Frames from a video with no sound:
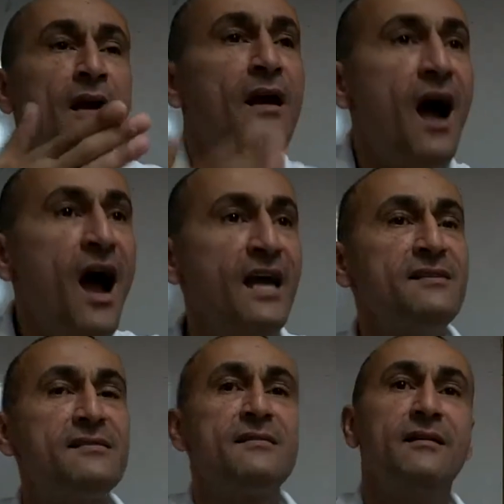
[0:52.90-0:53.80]

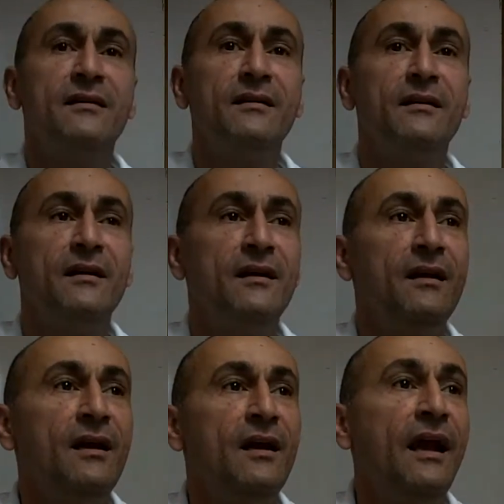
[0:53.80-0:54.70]
Guys,
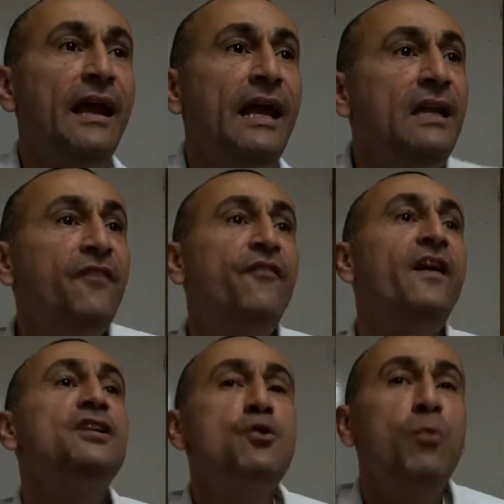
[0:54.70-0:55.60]

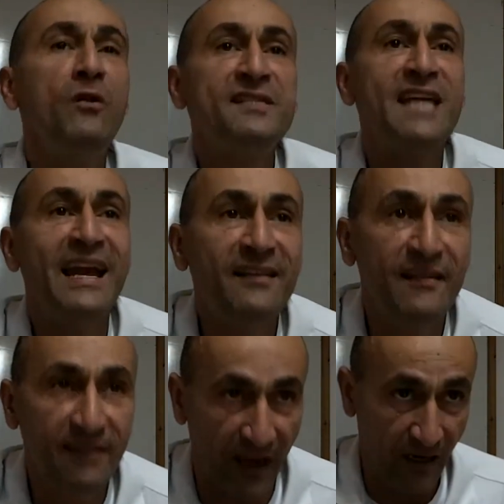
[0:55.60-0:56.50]
individual
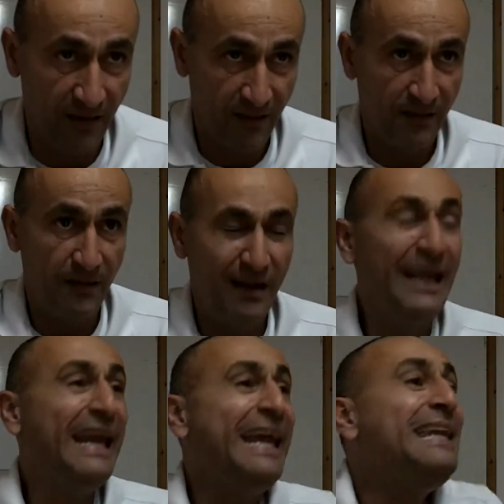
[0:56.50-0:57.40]
sanctity,
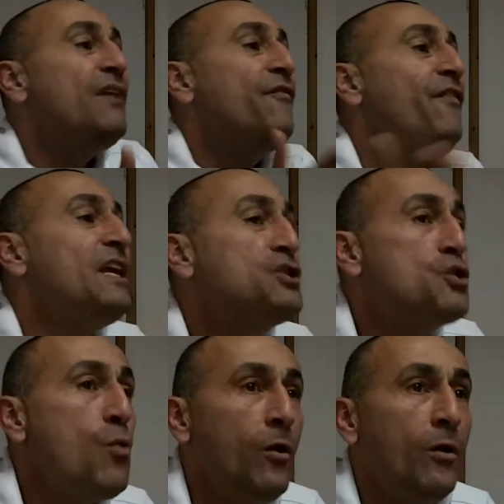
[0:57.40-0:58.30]

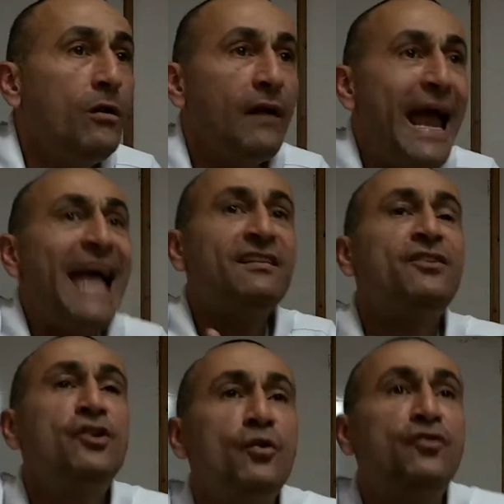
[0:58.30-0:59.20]
individual
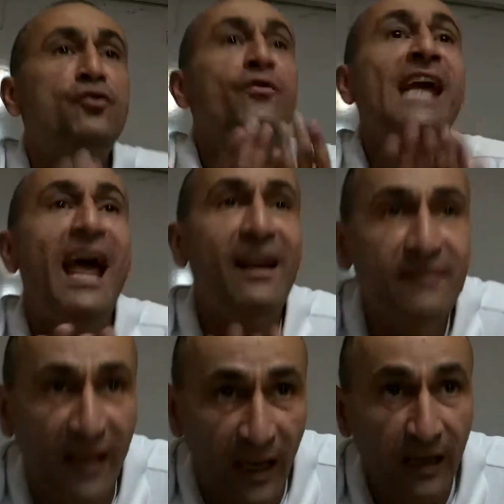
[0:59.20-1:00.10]
attitude to
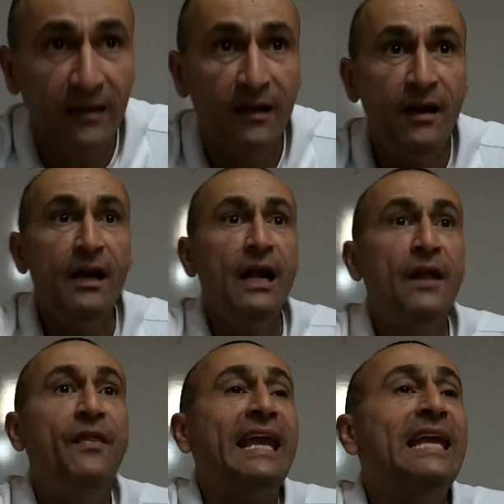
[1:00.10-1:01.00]
reality,
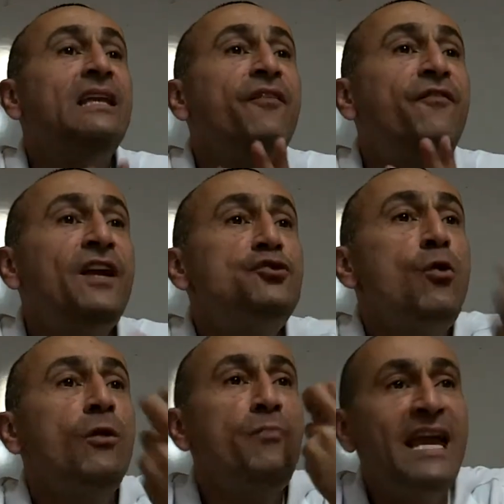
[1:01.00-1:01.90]
the
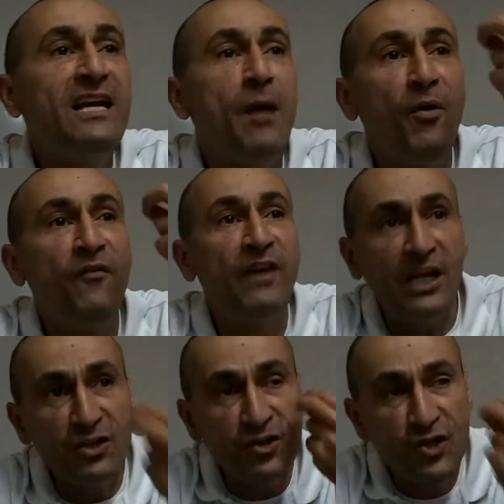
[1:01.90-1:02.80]
individual makeup of
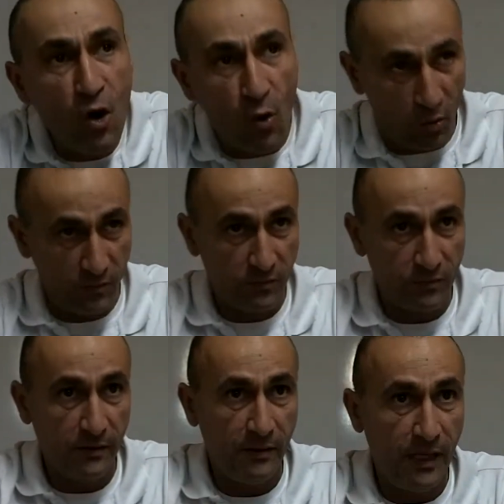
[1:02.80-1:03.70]
each Jew
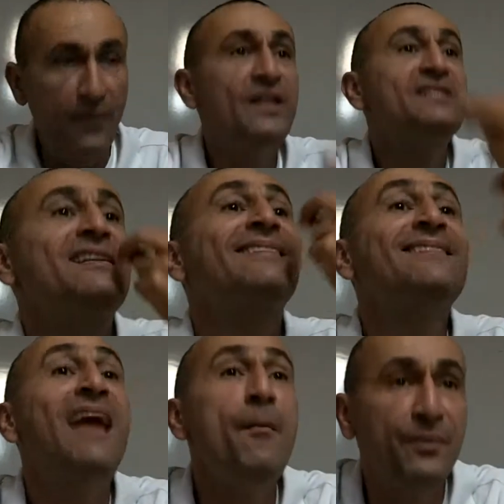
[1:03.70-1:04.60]
in
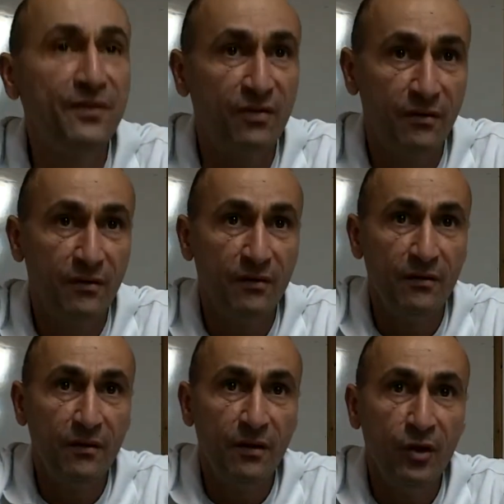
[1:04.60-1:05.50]
attempt
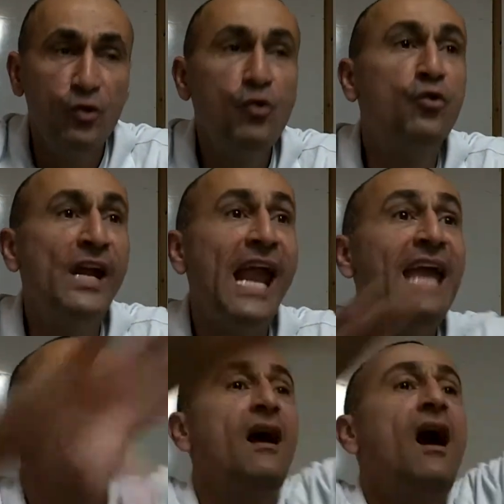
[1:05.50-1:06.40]
to
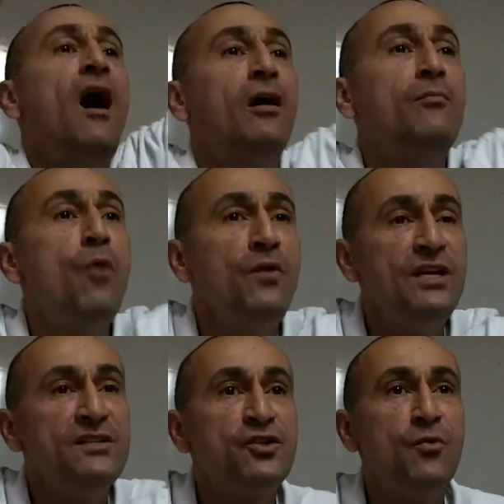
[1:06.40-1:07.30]
create a
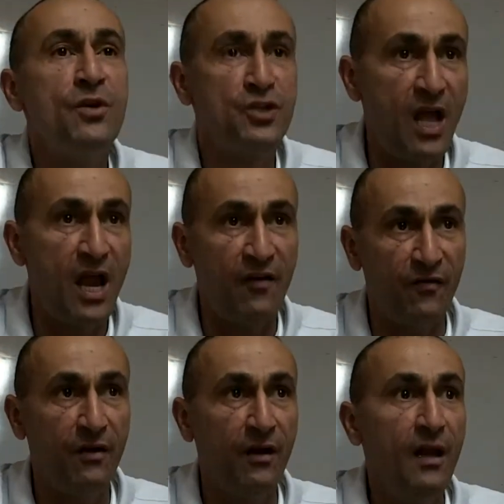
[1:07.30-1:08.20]
harmonious Jewish life
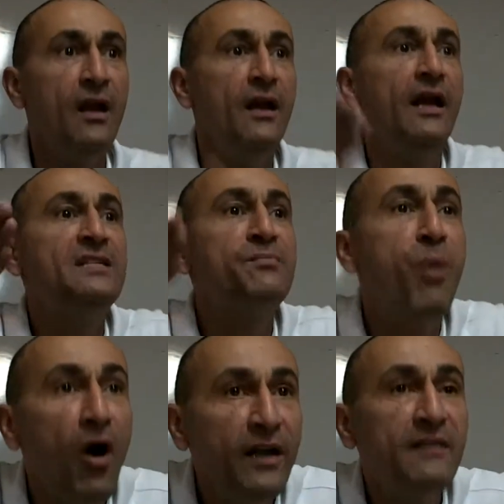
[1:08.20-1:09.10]
is
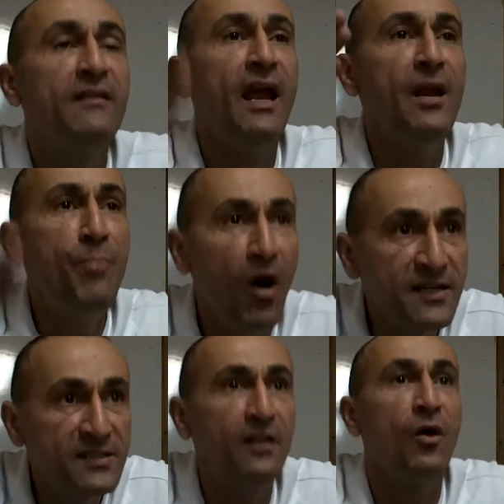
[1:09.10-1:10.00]
part and
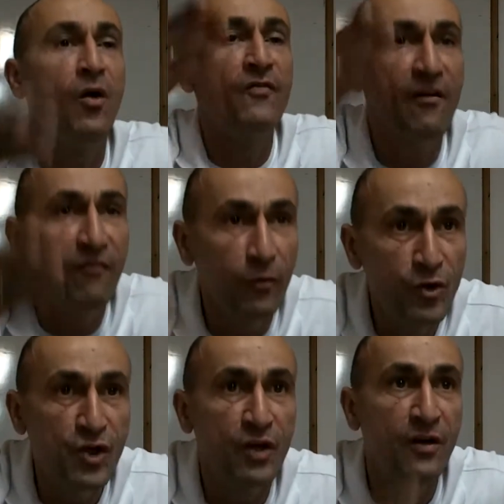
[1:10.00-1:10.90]
parcel of the
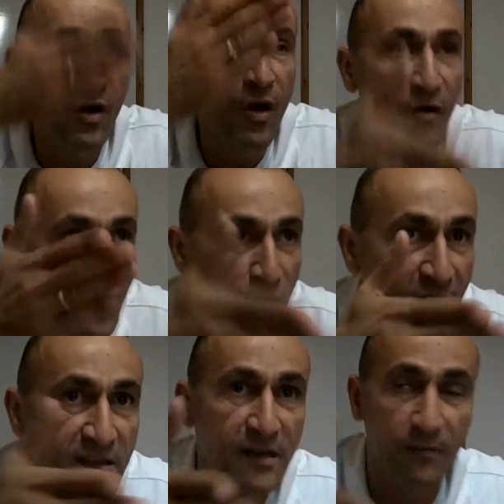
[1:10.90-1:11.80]
evolution of
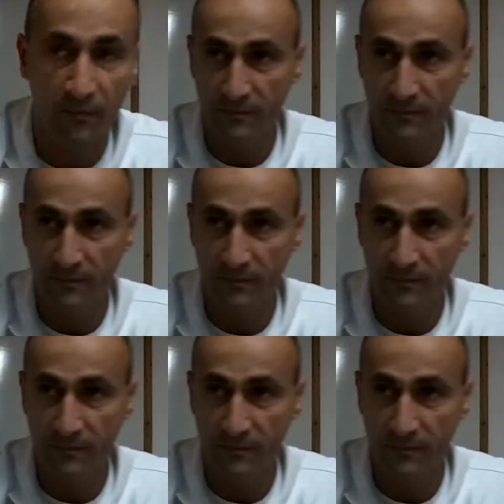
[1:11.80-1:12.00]
Judaism.